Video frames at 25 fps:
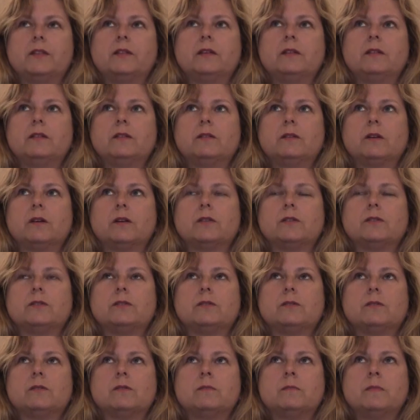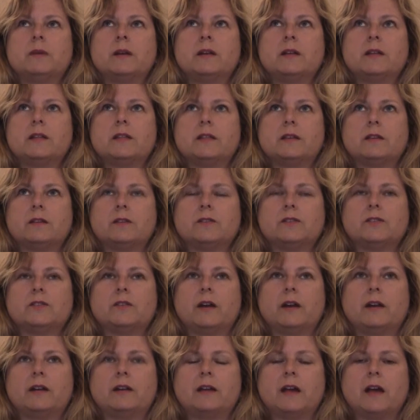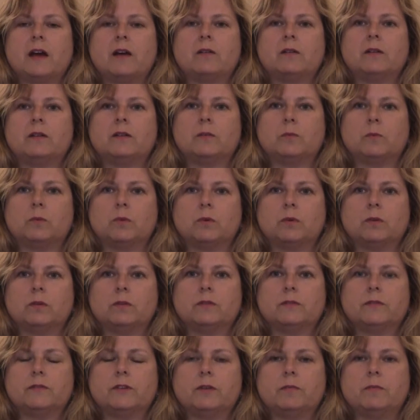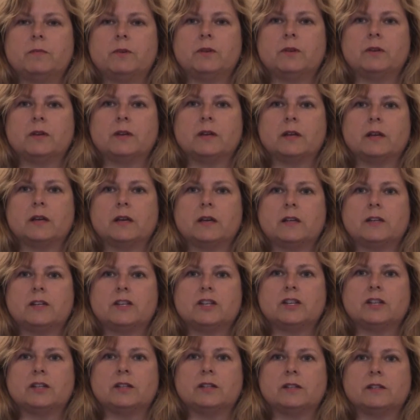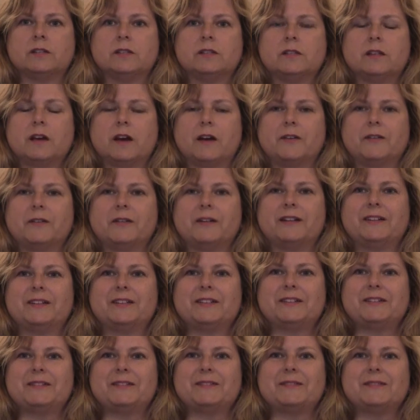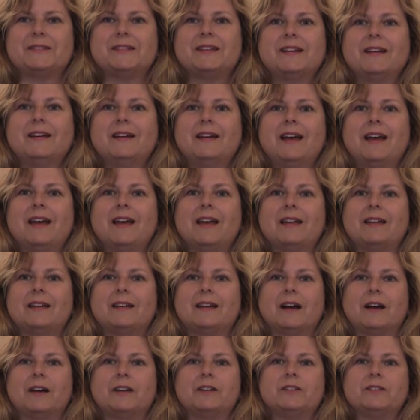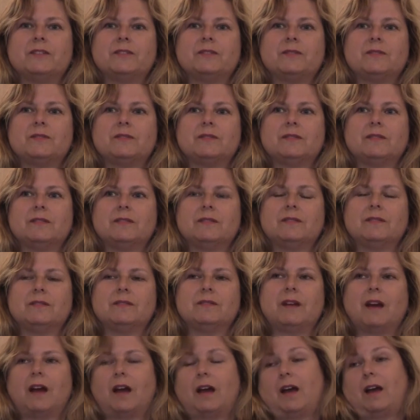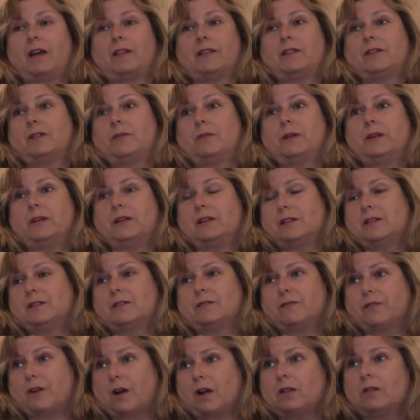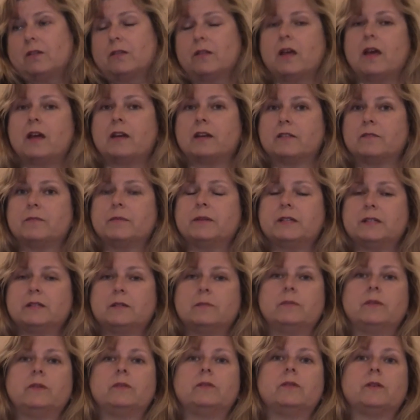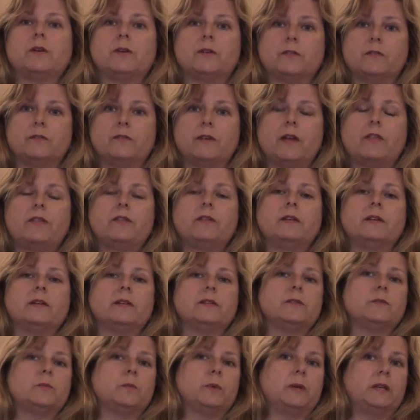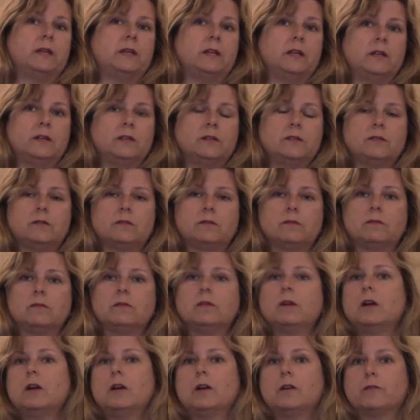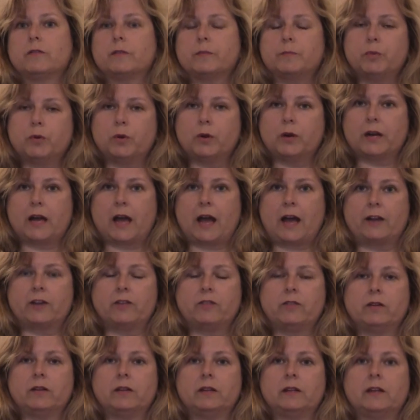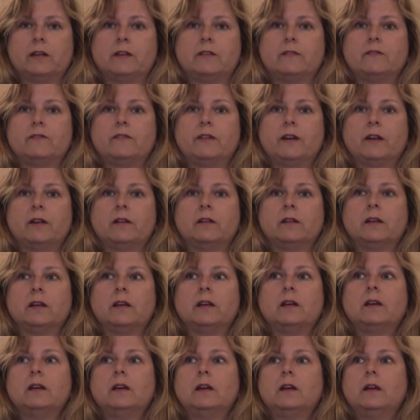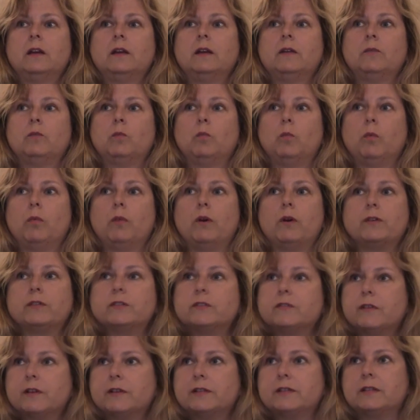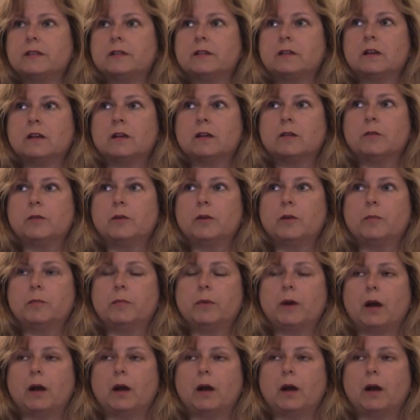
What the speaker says: think there are so many things right now in the world of communications that are issues, and I think we need to follow the NFPW Code of Ethics. We need to report accurately and fairly. Those of us in the